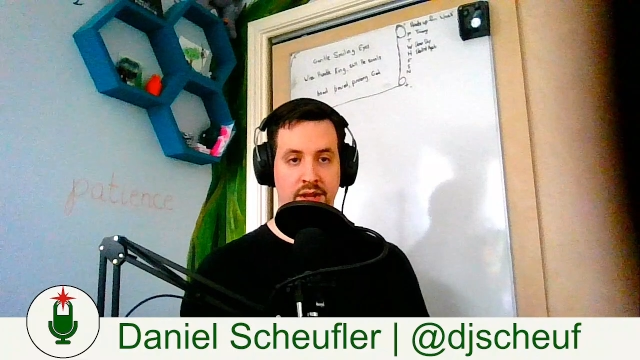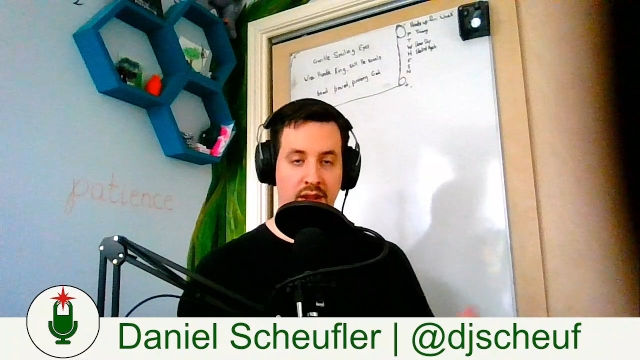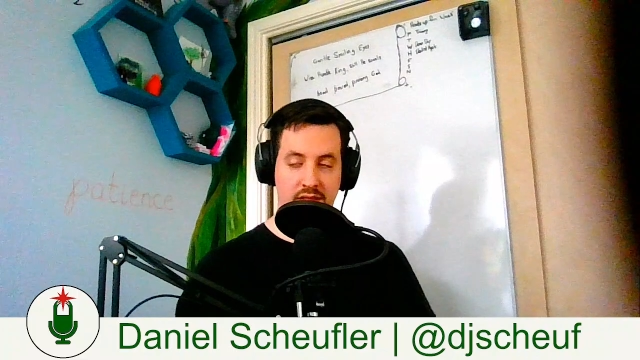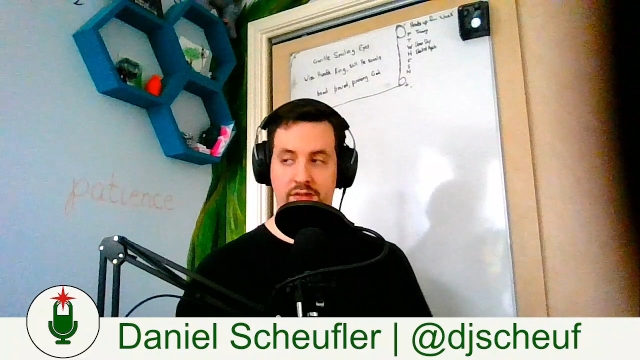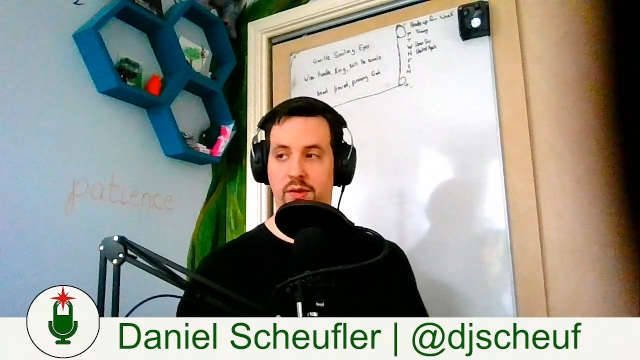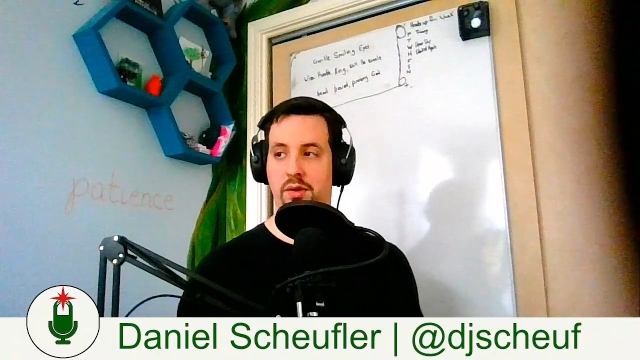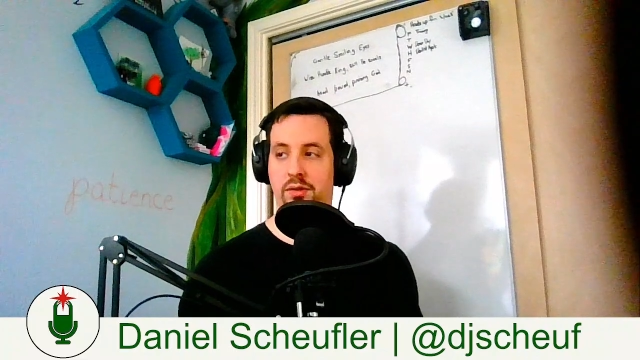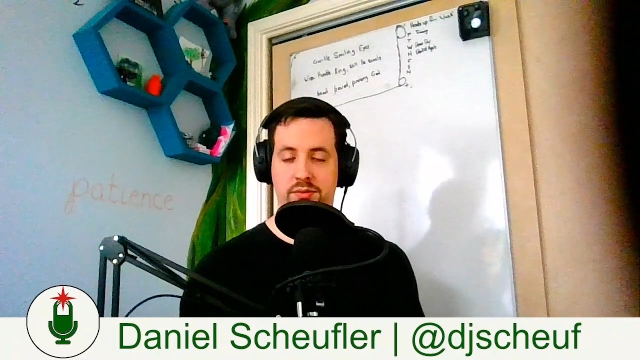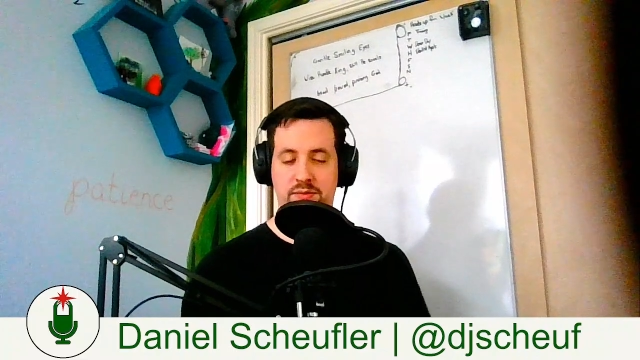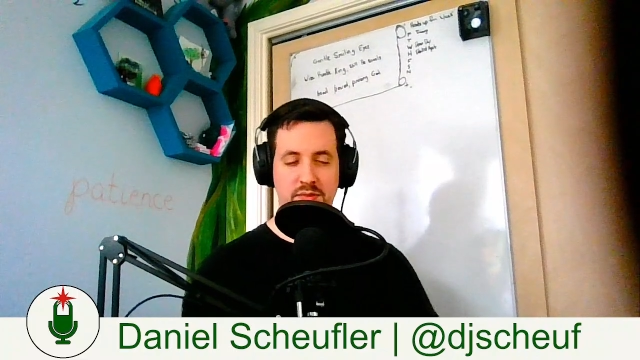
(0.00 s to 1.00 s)
And this
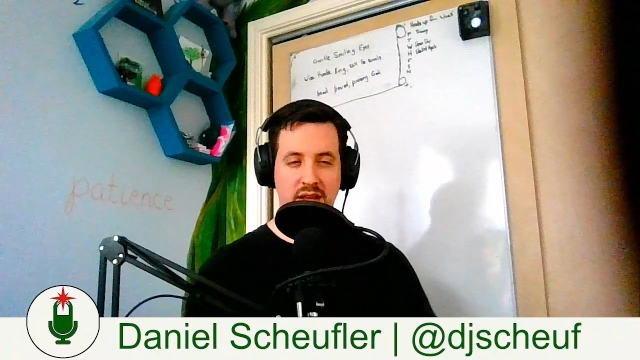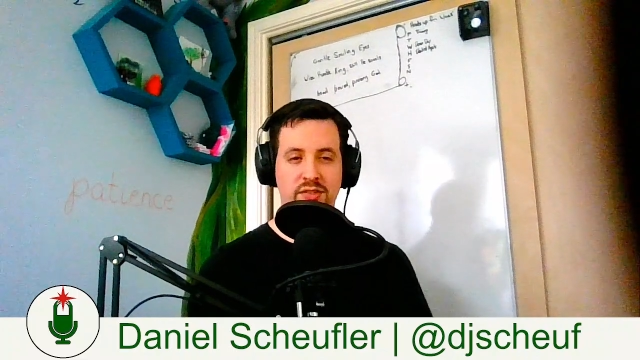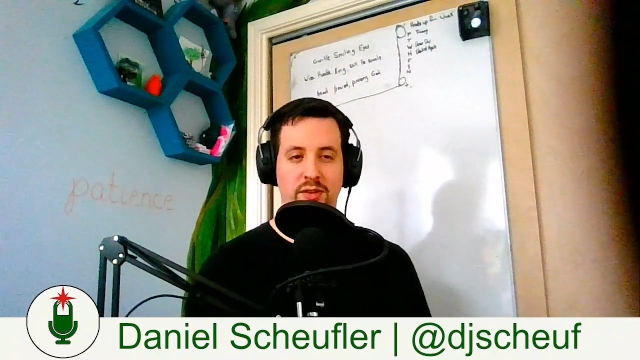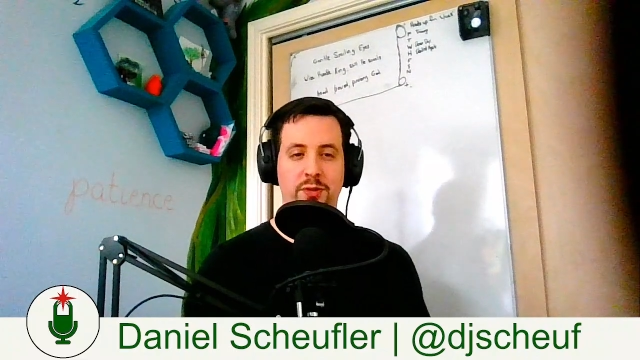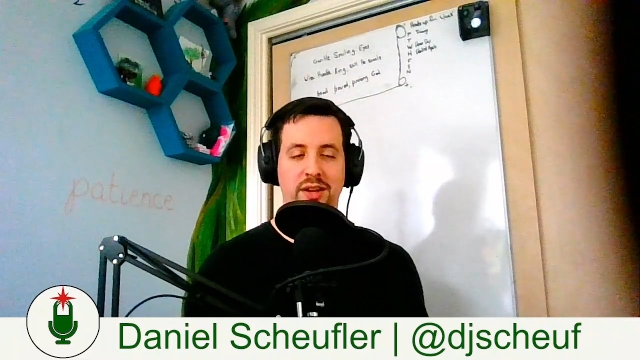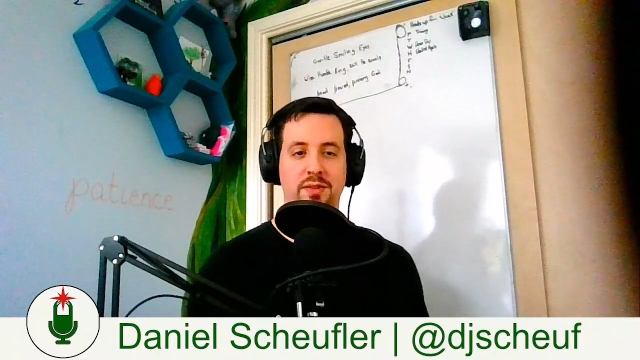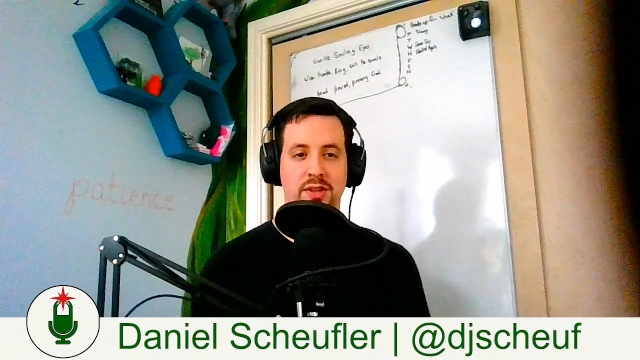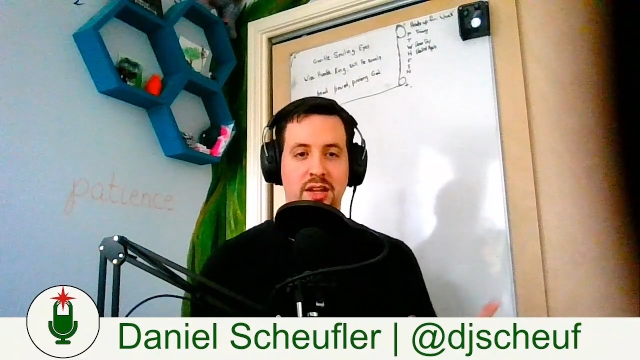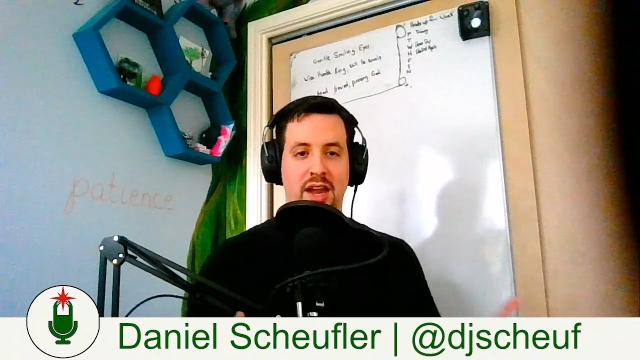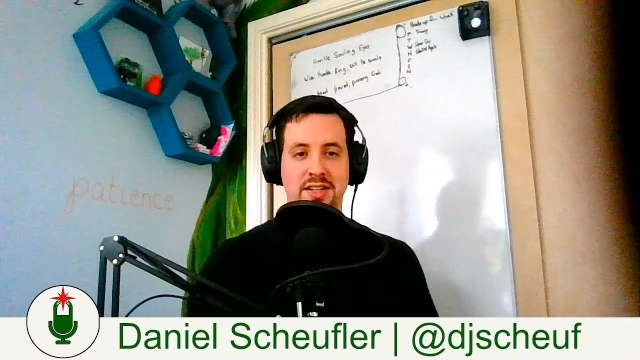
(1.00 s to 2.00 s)
all is
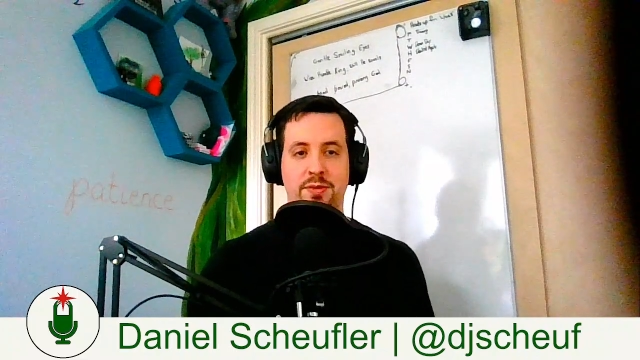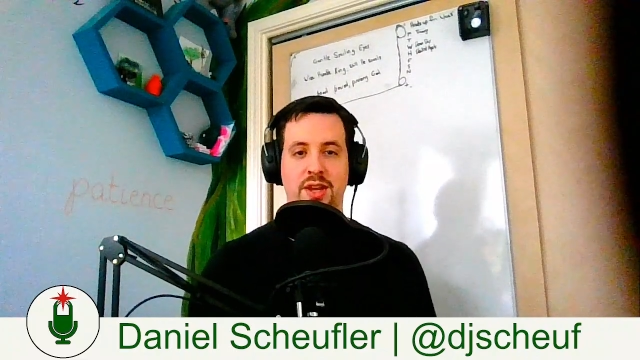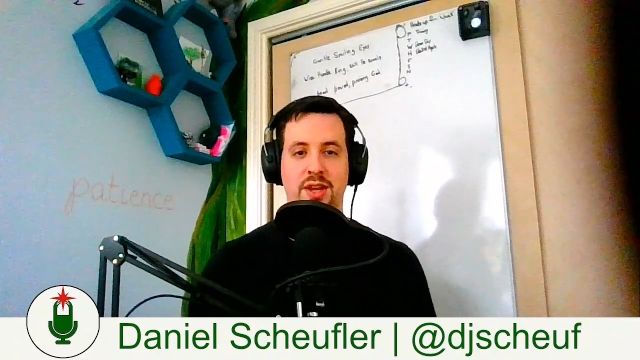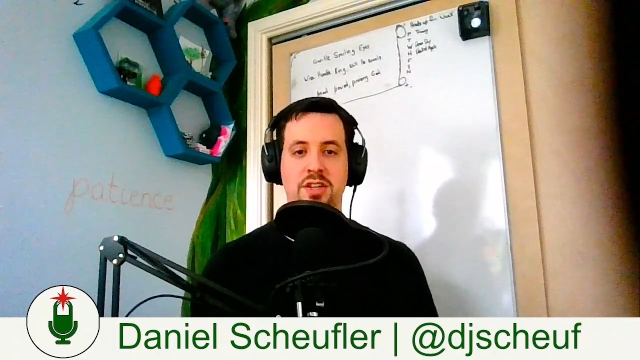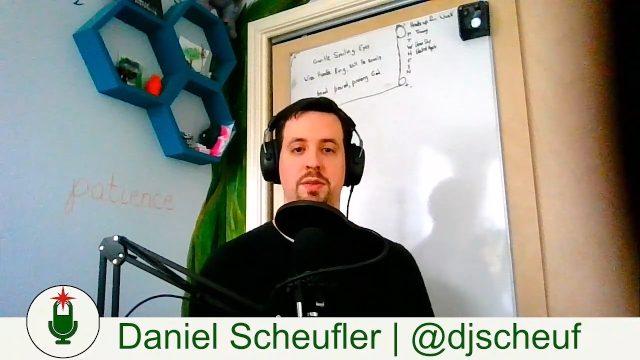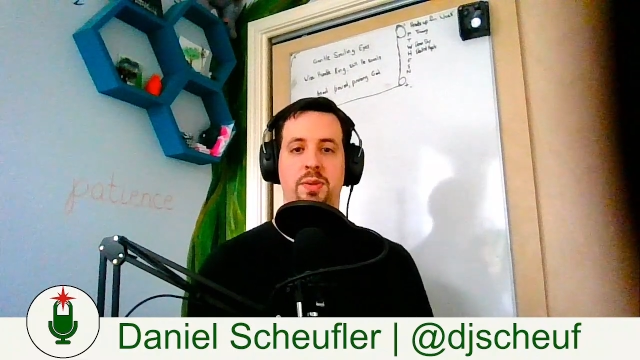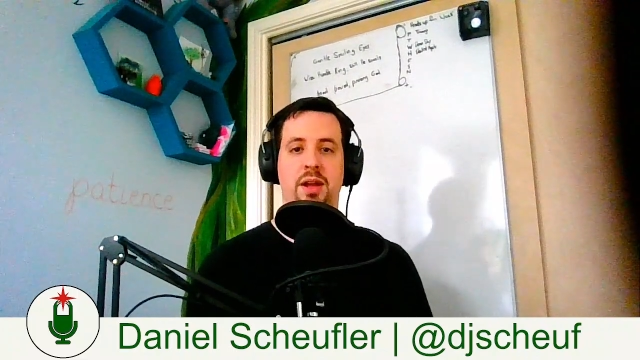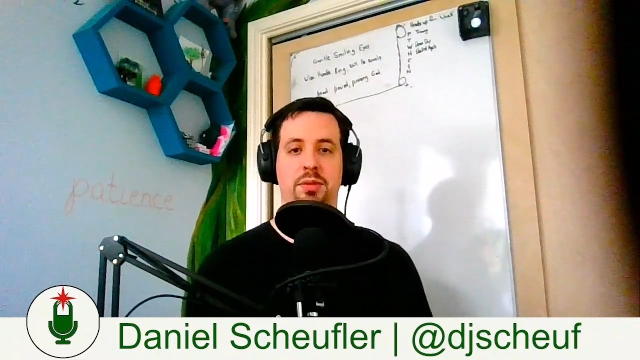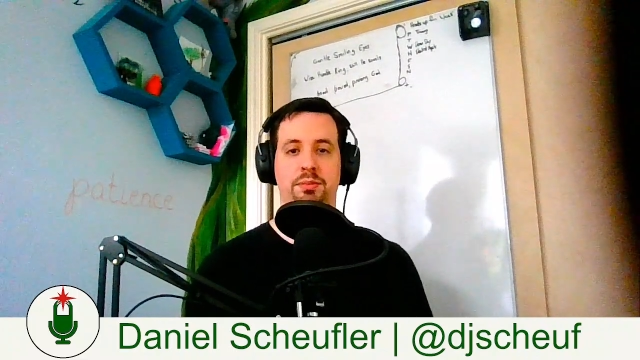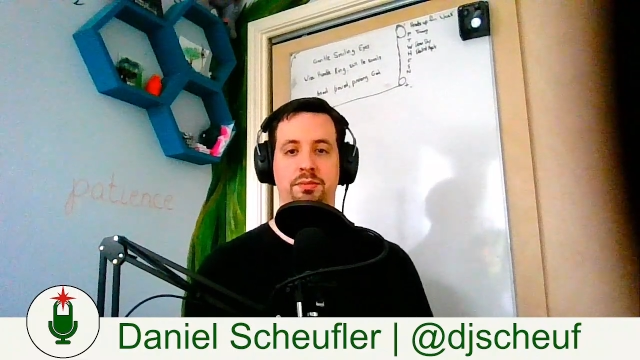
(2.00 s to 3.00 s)
effectively identification of the
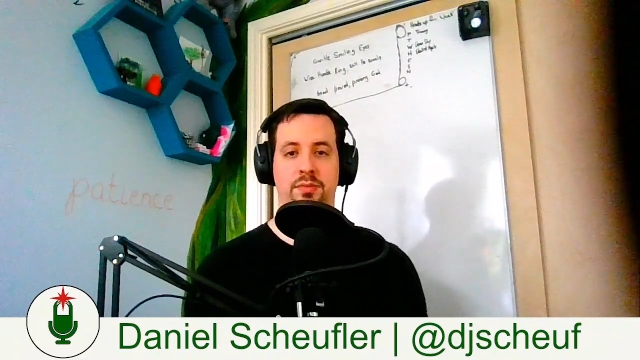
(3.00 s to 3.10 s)
problem.